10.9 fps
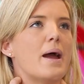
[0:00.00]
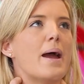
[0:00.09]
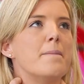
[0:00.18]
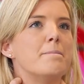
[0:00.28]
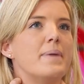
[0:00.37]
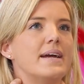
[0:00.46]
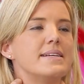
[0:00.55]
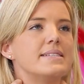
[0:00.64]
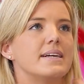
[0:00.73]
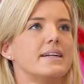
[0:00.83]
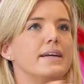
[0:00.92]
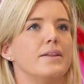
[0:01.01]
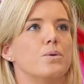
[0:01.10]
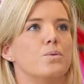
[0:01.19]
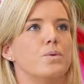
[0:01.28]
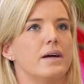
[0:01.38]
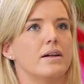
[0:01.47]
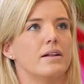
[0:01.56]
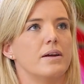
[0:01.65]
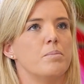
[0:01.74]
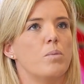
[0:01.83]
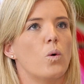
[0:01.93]
And basically the real
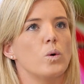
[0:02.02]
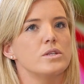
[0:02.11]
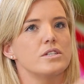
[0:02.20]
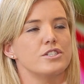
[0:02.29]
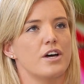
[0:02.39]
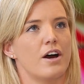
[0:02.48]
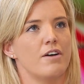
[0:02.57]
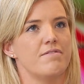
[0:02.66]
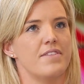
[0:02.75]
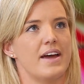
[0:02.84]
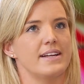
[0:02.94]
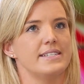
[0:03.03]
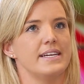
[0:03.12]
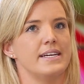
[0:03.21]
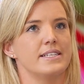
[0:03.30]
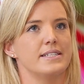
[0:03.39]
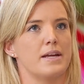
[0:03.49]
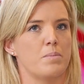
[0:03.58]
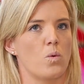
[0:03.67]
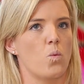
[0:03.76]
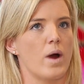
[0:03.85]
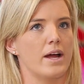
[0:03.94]
importance of that is,
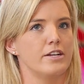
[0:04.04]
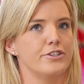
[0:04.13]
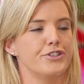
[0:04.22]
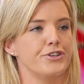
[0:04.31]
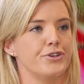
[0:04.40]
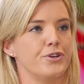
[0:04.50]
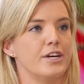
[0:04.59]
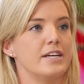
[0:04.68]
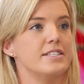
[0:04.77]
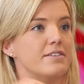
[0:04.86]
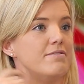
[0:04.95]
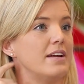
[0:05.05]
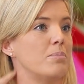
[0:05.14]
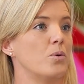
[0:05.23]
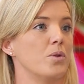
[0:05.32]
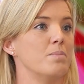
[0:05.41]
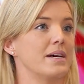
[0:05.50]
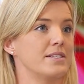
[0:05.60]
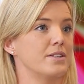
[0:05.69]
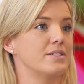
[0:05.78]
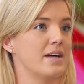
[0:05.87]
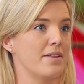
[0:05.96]
number one, to develop all the
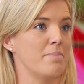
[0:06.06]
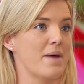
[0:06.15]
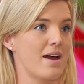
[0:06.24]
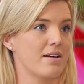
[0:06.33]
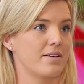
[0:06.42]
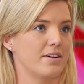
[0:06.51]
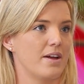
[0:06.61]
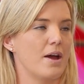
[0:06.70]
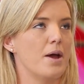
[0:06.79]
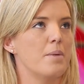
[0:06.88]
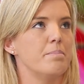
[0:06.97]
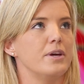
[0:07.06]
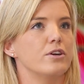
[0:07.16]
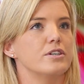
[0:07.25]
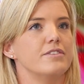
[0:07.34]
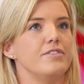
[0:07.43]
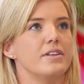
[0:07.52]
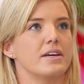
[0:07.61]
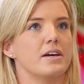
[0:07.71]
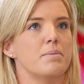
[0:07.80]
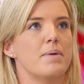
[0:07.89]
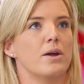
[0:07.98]
muscles down their back. Because if you
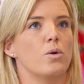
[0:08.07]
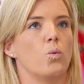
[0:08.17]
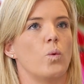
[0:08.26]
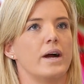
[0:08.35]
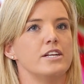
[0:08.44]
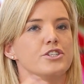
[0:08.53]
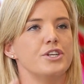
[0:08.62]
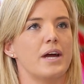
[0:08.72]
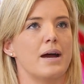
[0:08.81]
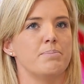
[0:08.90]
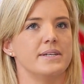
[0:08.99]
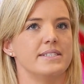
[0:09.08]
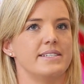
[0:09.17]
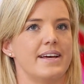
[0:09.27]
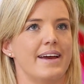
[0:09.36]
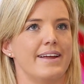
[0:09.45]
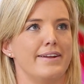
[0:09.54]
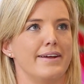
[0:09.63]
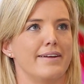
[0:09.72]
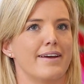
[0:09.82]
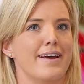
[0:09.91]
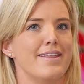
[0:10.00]
think about it, once you're up and
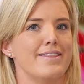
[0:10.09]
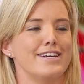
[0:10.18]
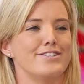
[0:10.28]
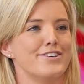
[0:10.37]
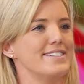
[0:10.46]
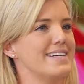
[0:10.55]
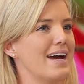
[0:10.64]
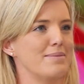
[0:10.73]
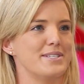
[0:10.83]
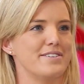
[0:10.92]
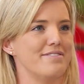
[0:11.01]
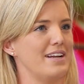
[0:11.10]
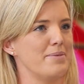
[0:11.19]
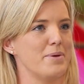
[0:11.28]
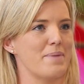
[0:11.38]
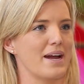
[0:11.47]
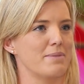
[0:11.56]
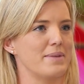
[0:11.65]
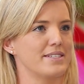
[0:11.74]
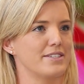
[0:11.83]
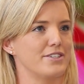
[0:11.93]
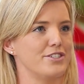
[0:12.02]
standing, there's no time to develop your back
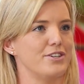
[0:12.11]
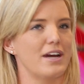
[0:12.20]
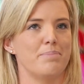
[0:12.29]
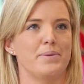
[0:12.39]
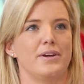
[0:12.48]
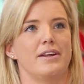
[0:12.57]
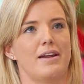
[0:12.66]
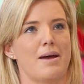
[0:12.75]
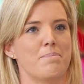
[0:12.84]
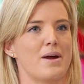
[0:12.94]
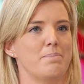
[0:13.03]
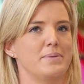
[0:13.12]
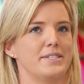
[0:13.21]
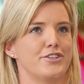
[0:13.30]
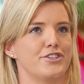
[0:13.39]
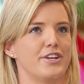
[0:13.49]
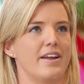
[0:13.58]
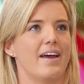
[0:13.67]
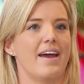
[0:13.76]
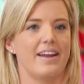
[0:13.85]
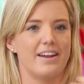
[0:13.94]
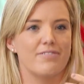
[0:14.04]
muscles. You're up, you're in an upright position,
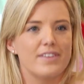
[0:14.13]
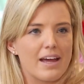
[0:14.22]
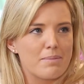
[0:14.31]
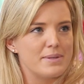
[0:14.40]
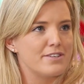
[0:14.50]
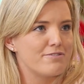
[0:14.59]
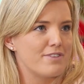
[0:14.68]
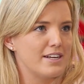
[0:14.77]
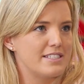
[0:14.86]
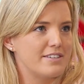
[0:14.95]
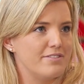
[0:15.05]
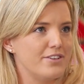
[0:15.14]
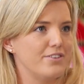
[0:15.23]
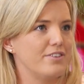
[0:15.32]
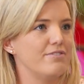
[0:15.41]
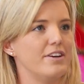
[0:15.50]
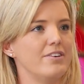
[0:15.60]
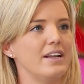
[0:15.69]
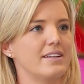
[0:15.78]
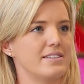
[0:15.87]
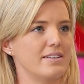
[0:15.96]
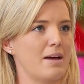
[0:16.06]
and everything happens in front of you. Very
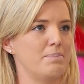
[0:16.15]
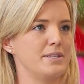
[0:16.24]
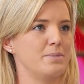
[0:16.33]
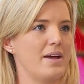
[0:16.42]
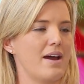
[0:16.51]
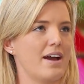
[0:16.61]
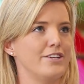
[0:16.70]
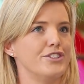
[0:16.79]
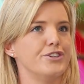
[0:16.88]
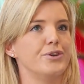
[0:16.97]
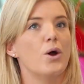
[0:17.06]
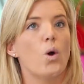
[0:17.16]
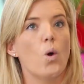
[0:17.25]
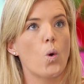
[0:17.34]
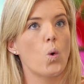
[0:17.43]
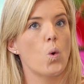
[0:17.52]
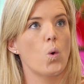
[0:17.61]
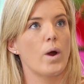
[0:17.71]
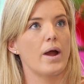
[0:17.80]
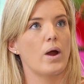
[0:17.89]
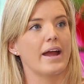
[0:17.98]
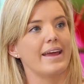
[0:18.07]
little happens behind you
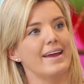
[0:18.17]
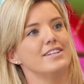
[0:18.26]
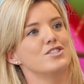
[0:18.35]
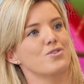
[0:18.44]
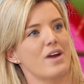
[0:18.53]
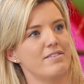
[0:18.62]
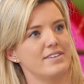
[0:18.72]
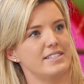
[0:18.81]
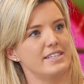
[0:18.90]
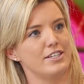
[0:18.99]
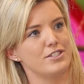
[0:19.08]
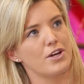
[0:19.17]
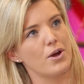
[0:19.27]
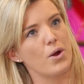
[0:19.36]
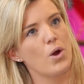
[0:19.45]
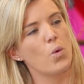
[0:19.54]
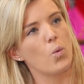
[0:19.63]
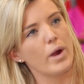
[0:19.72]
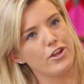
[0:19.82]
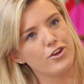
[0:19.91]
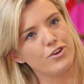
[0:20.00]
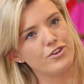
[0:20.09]
or against gravity. So
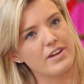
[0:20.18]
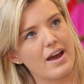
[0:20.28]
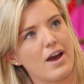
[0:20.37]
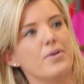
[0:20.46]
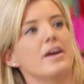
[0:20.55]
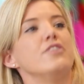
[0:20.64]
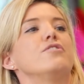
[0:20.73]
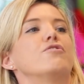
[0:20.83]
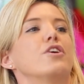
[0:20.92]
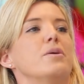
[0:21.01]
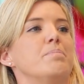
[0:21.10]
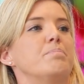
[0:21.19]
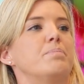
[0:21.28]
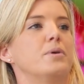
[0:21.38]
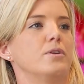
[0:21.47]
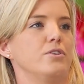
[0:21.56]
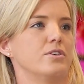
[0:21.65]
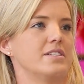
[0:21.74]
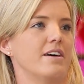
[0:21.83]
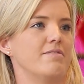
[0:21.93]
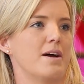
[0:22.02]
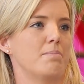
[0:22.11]
when you're down and you've got to pull
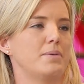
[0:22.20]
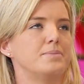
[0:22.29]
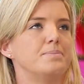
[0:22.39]
yourself up.